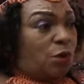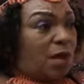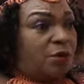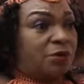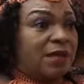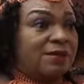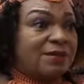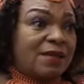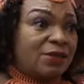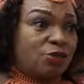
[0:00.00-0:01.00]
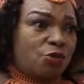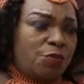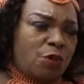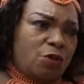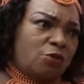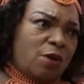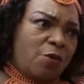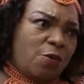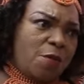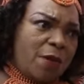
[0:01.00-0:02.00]
Though you cannot ascend the throne
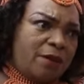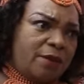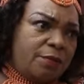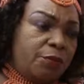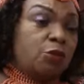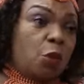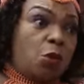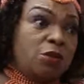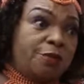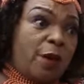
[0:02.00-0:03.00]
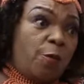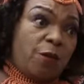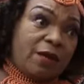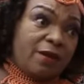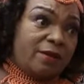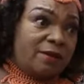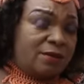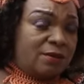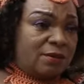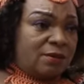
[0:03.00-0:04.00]
because you are a woman, but your husband
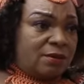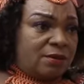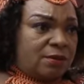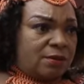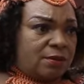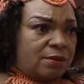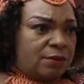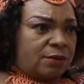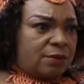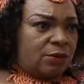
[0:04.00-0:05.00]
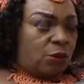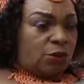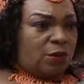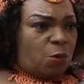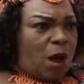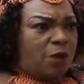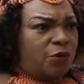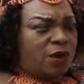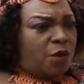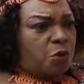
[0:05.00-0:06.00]
will. So you see
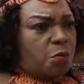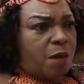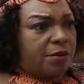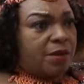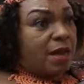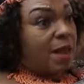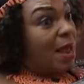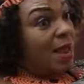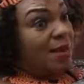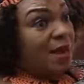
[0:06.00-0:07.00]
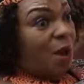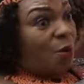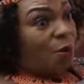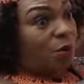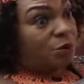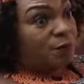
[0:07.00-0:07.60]
why you cannot marry anyhow